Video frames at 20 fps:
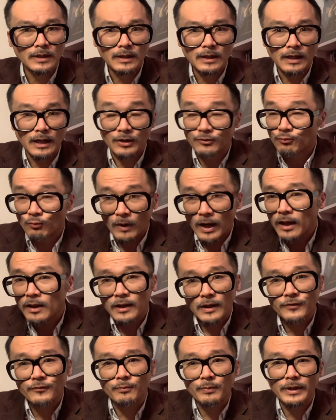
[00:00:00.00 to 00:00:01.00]
as well
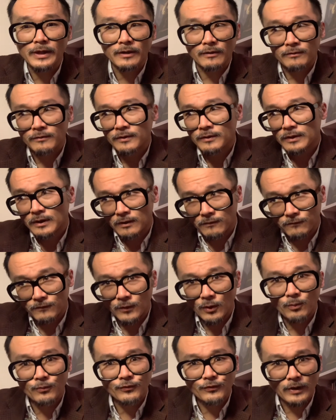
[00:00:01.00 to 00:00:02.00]
as being
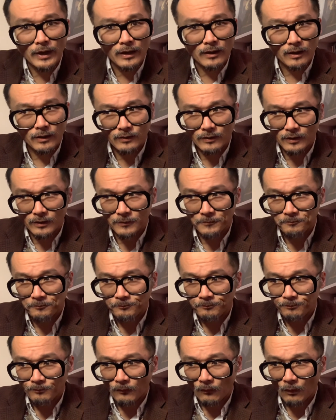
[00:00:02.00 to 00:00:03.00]
films that I think
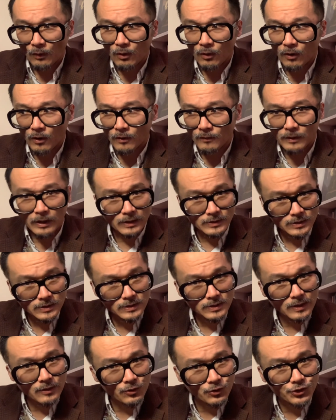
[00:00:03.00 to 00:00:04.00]
are, as I
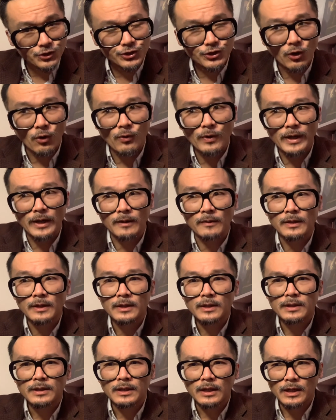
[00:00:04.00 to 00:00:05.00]
say, they're showing
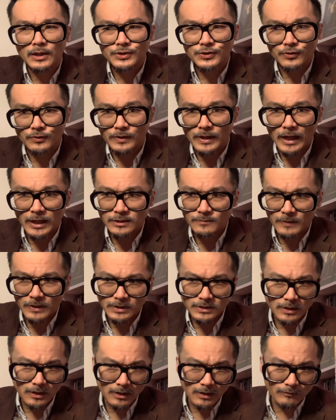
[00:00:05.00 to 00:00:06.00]
certain
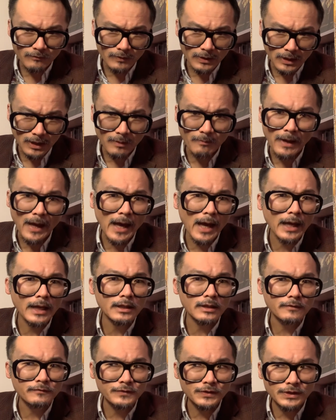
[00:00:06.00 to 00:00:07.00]
aspects of a
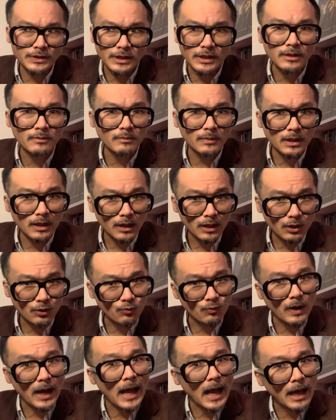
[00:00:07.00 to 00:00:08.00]
command of cinema
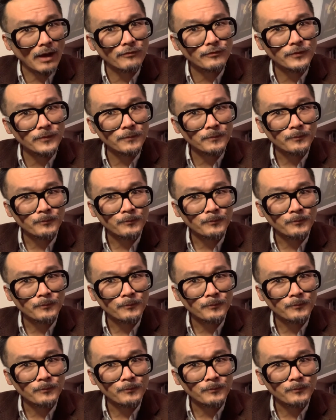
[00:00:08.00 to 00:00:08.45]
craft.